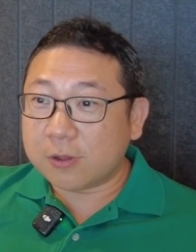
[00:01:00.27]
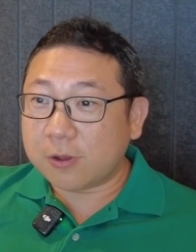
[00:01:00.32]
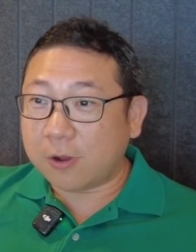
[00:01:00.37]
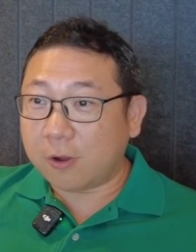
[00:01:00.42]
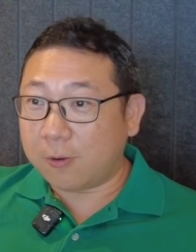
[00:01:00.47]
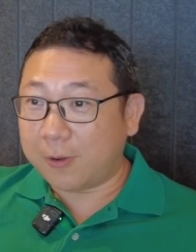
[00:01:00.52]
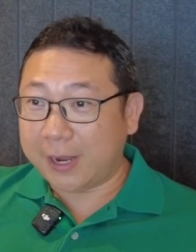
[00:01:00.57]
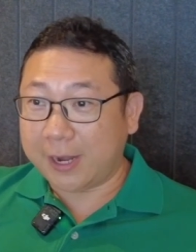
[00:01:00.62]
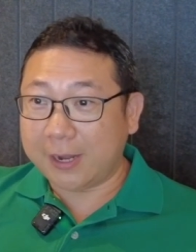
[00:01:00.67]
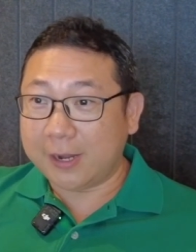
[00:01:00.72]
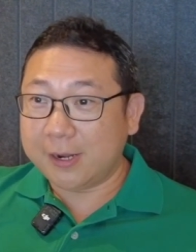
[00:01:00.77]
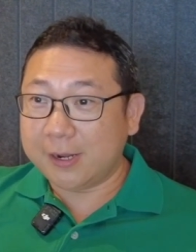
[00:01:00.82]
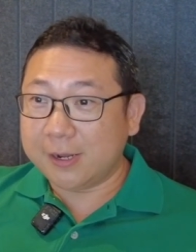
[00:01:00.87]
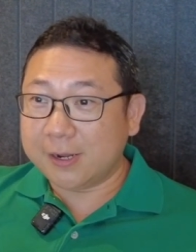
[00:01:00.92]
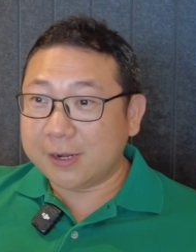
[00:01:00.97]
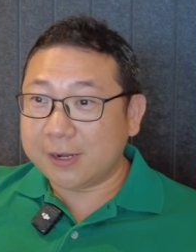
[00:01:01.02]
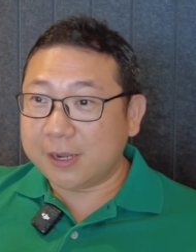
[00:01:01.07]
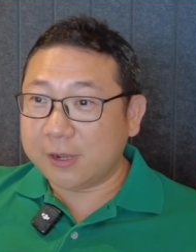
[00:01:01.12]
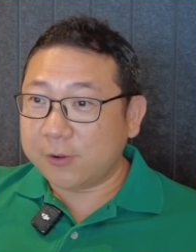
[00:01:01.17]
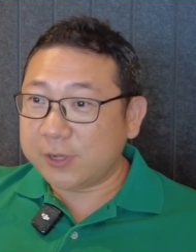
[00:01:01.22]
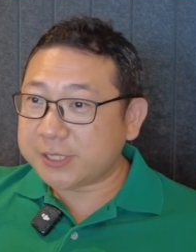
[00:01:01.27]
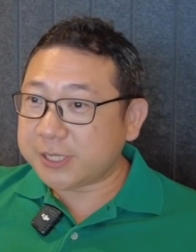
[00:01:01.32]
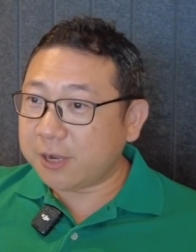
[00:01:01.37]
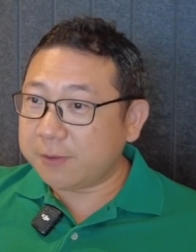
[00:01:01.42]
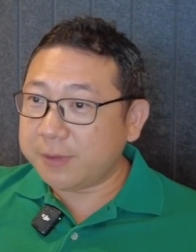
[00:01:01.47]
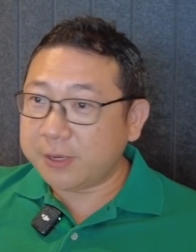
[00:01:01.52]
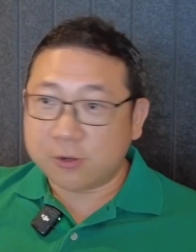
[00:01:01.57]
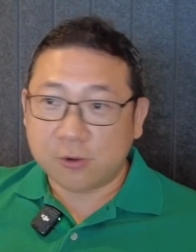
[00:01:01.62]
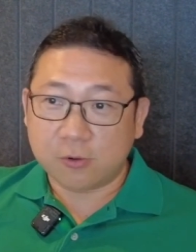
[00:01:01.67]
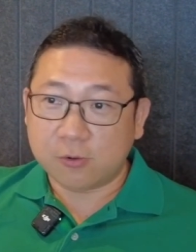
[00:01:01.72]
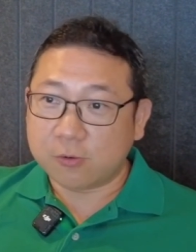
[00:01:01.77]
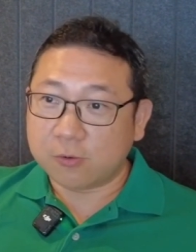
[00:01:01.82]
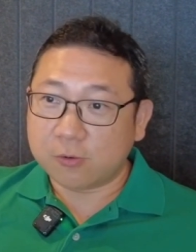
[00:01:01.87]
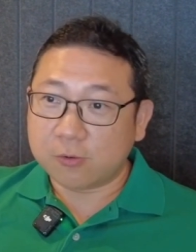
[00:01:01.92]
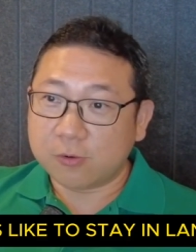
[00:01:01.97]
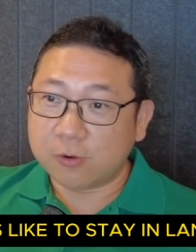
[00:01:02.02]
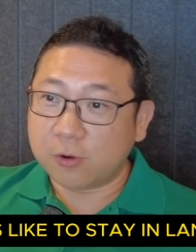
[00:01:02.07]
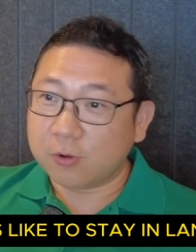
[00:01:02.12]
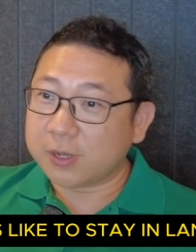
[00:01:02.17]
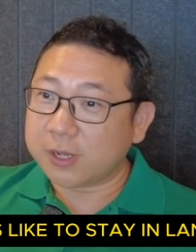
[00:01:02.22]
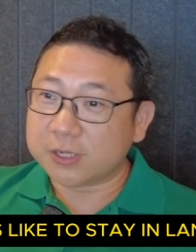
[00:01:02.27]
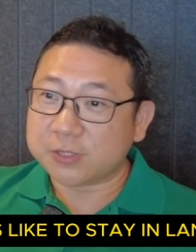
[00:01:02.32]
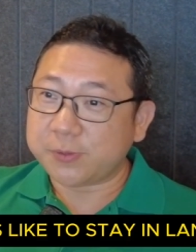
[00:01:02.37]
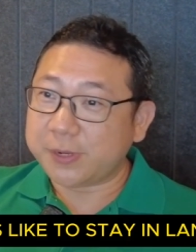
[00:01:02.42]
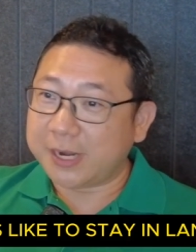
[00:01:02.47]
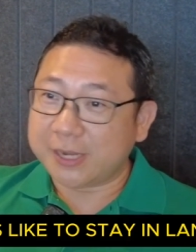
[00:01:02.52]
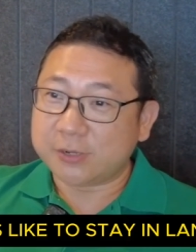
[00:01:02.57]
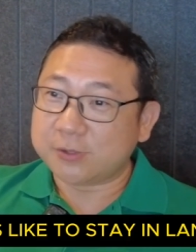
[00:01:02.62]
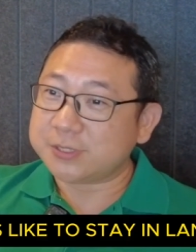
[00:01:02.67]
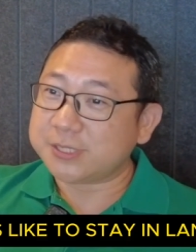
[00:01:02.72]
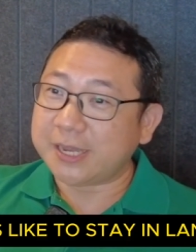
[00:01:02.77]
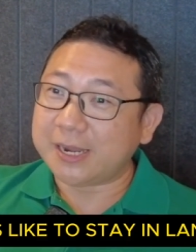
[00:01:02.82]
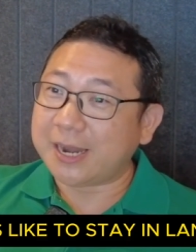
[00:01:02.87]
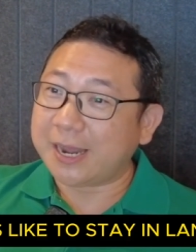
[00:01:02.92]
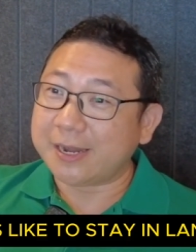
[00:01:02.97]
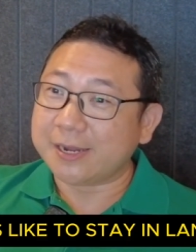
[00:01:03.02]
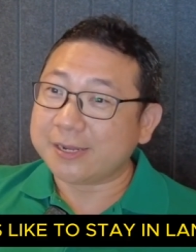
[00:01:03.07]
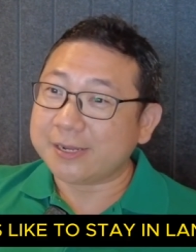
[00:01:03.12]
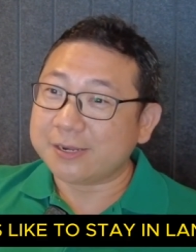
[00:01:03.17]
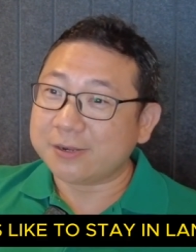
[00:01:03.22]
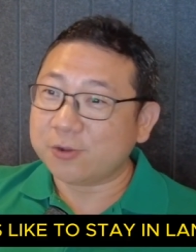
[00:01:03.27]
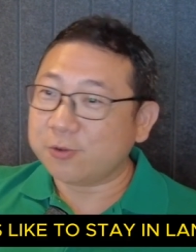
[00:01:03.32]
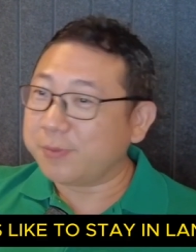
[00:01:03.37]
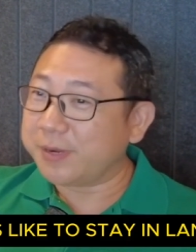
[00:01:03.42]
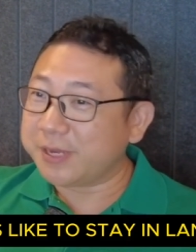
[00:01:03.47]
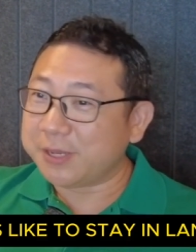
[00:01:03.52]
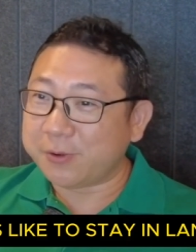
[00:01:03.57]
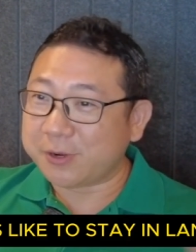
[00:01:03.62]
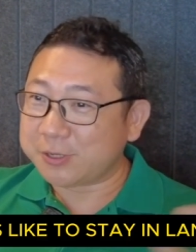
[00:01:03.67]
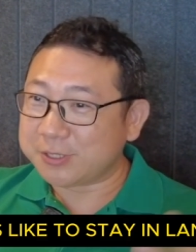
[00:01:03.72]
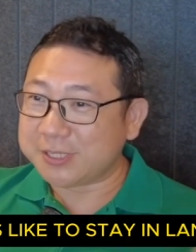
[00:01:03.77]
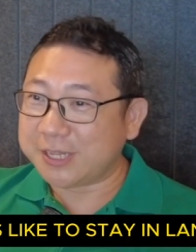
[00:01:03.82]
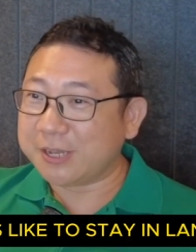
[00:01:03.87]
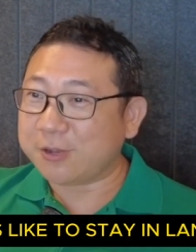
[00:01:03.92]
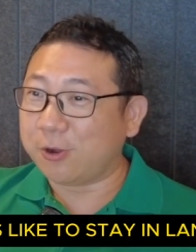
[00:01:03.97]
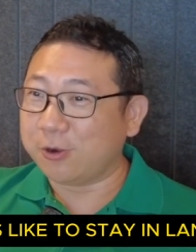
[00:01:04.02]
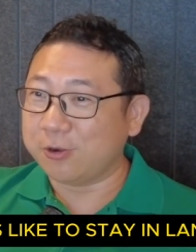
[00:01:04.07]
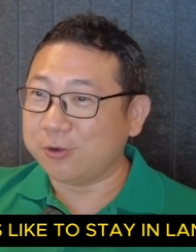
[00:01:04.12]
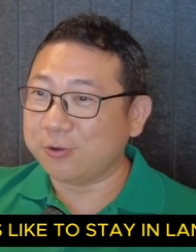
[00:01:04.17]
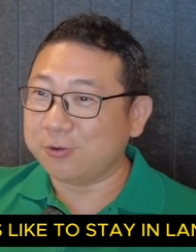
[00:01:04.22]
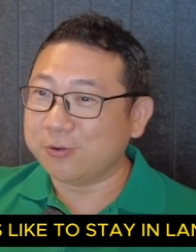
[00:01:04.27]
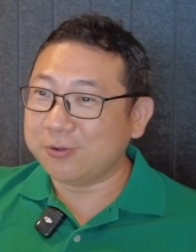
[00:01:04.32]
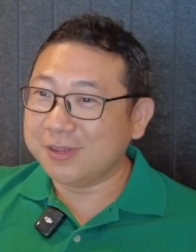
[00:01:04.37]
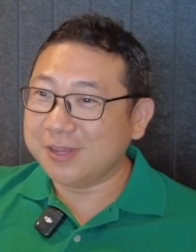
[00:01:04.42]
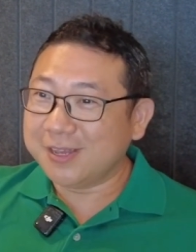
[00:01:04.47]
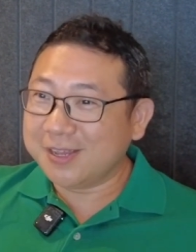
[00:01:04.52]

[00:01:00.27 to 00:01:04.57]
or what? They always tell me no. Locals, we like to stay landed. Nobody want to stay condo.